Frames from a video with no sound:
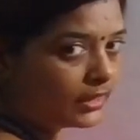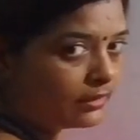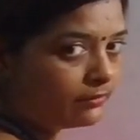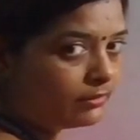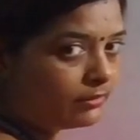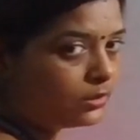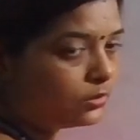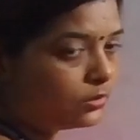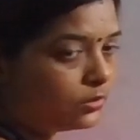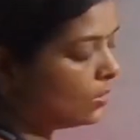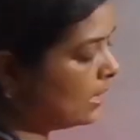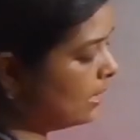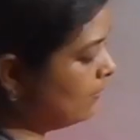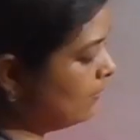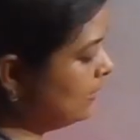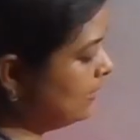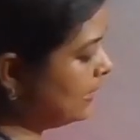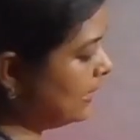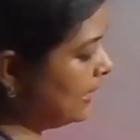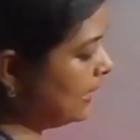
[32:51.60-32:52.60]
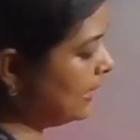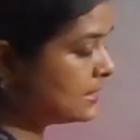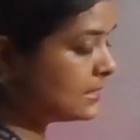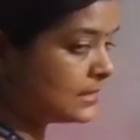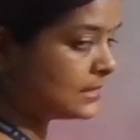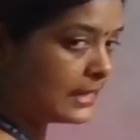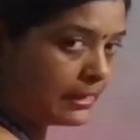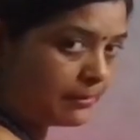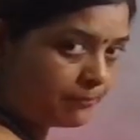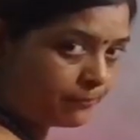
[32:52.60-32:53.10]
will do, I will take
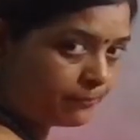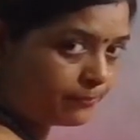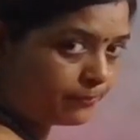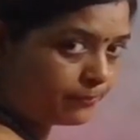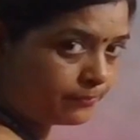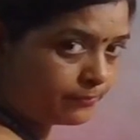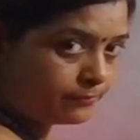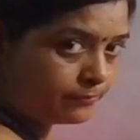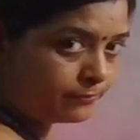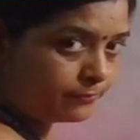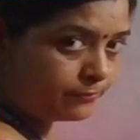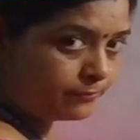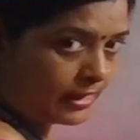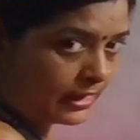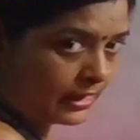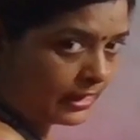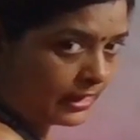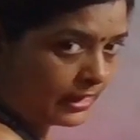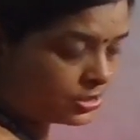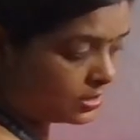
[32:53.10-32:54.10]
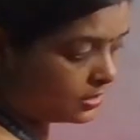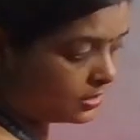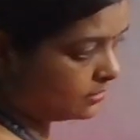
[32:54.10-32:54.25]
same fraction